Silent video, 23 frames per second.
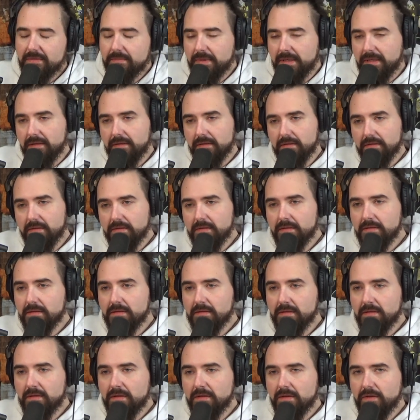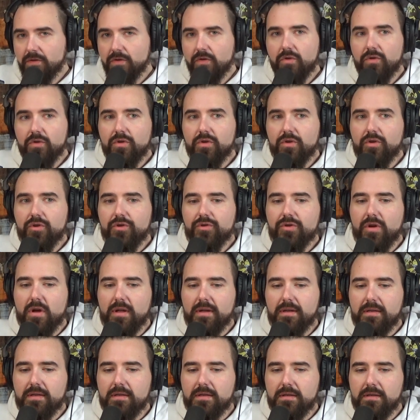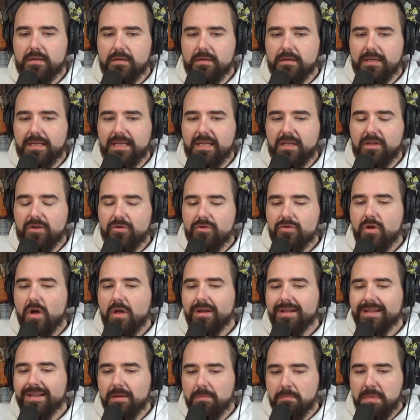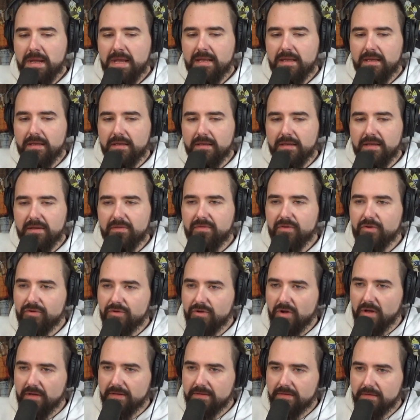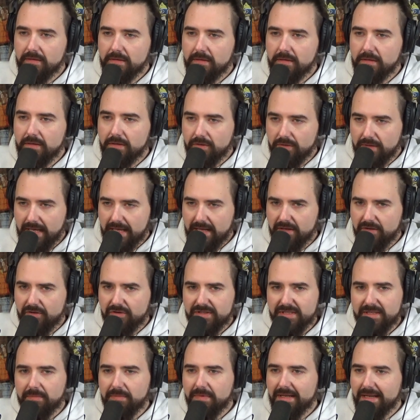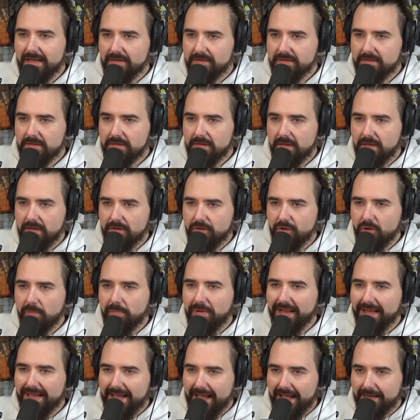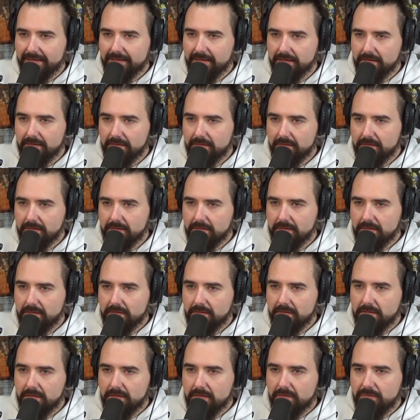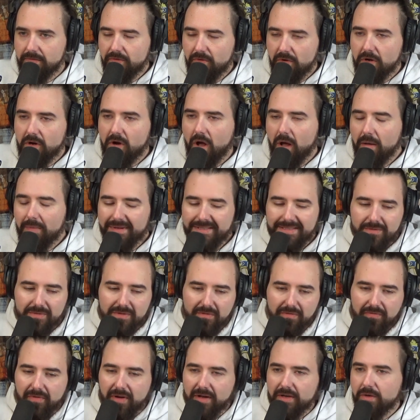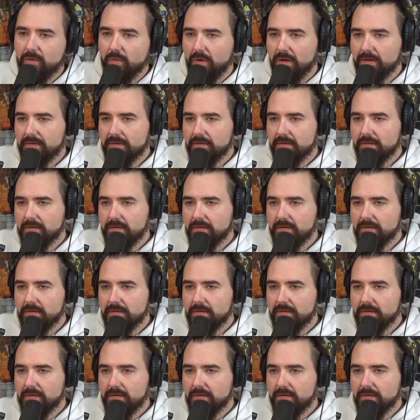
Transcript: to be. Yeah, you're not a comedian if you're not. You get it. You're something else. Yeah. You're play acting. If you're a comic, so what the fuck you want?